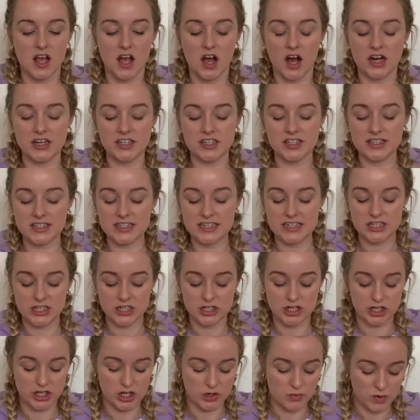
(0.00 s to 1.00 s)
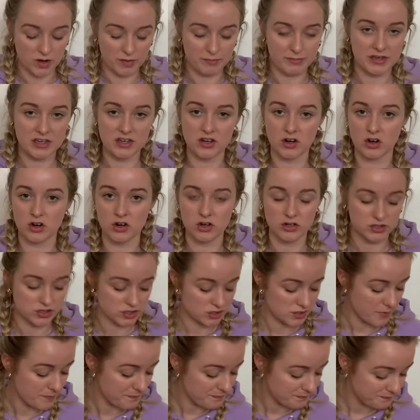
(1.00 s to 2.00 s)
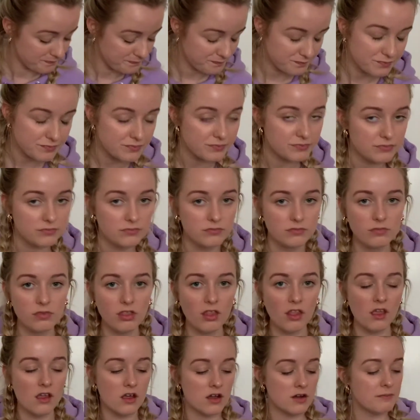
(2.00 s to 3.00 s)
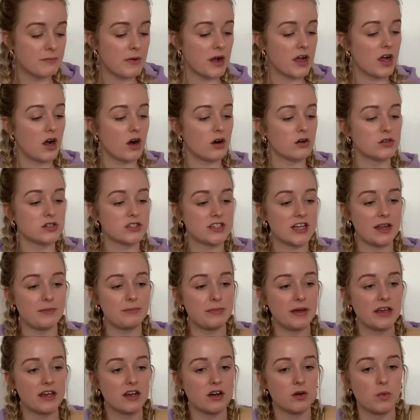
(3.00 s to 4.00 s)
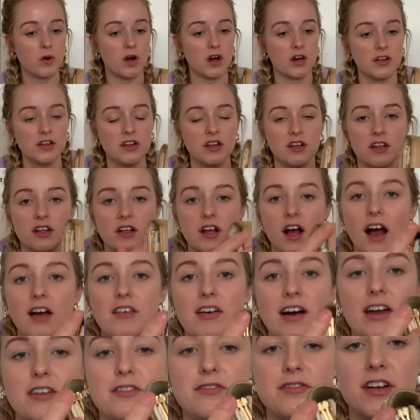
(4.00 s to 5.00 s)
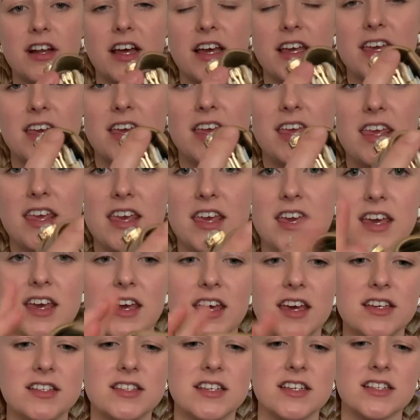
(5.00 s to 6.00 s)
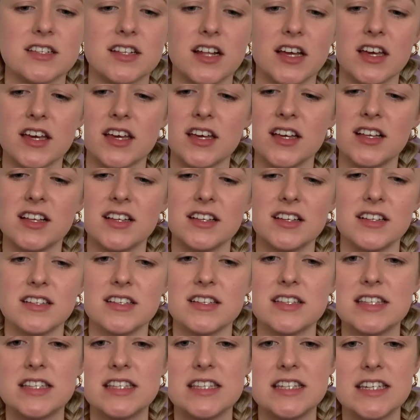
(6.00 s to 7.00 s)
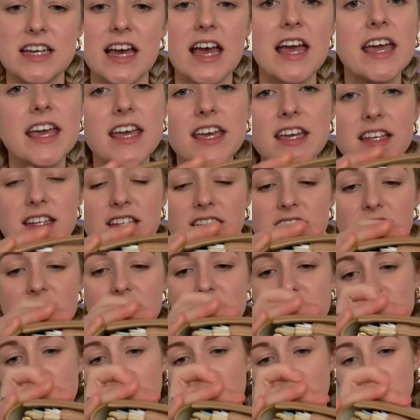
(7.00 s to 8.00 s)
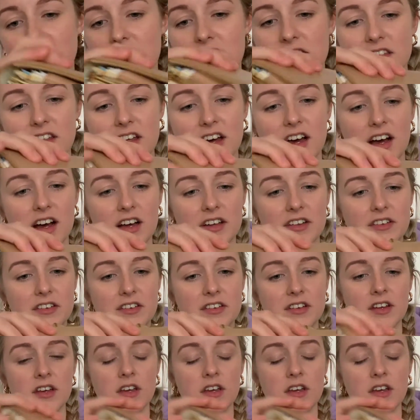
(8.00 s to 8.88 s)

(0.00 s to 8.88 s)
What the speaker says: I just needed a new one because my old Ted Baker one I've had for like years, it's like stained and stuff like that, and